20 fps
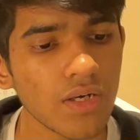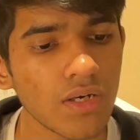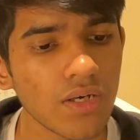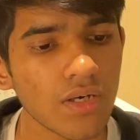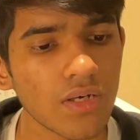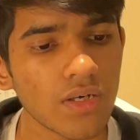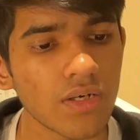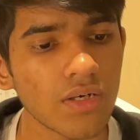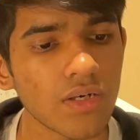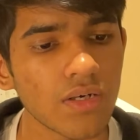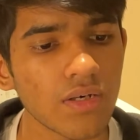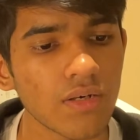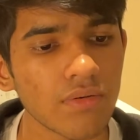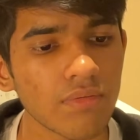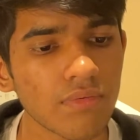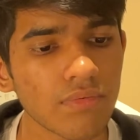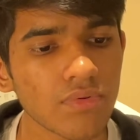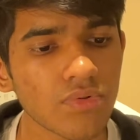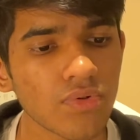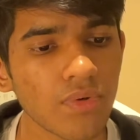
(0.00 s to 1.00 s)

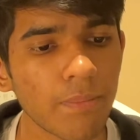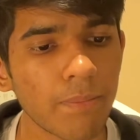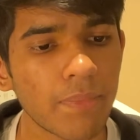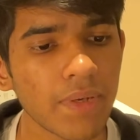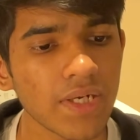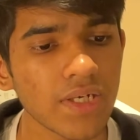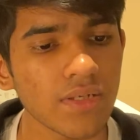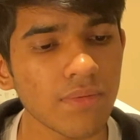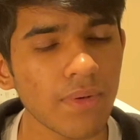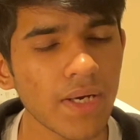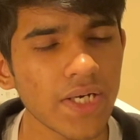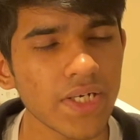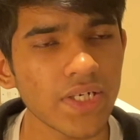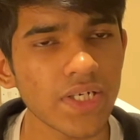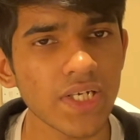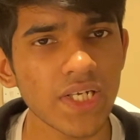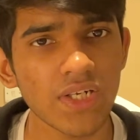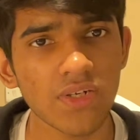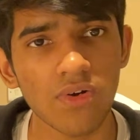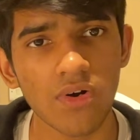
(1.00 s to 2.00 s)
to a bigger
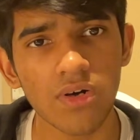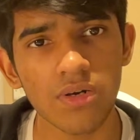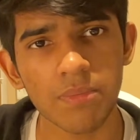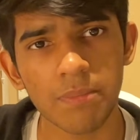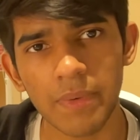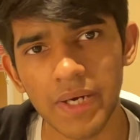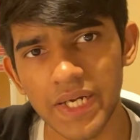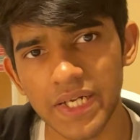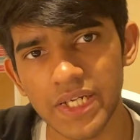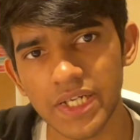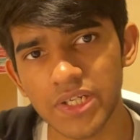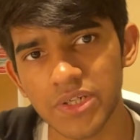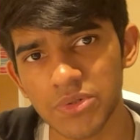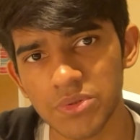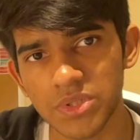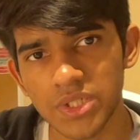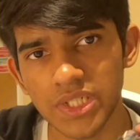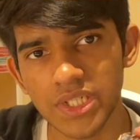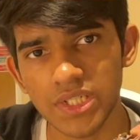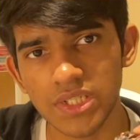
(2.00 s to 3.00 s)
battery, or might need to
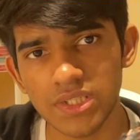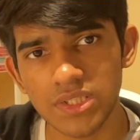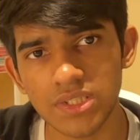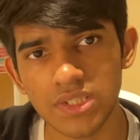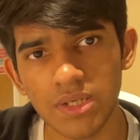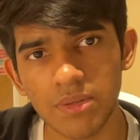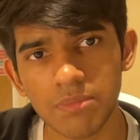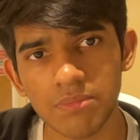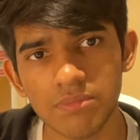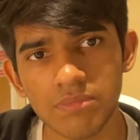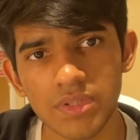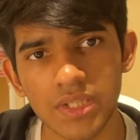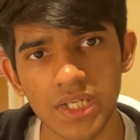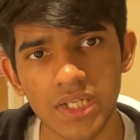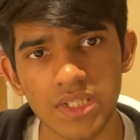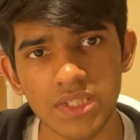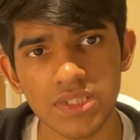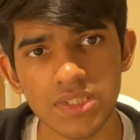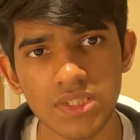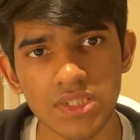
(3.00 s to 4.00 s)
change some
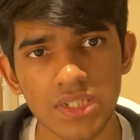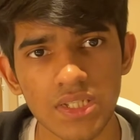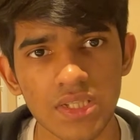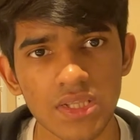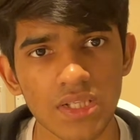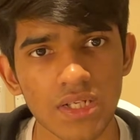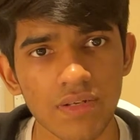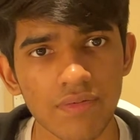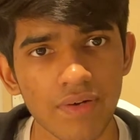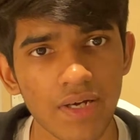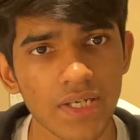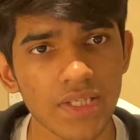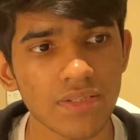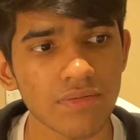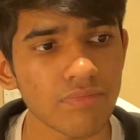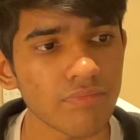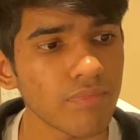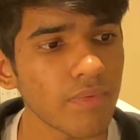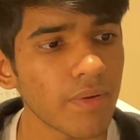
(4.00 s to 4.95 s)
things in the device.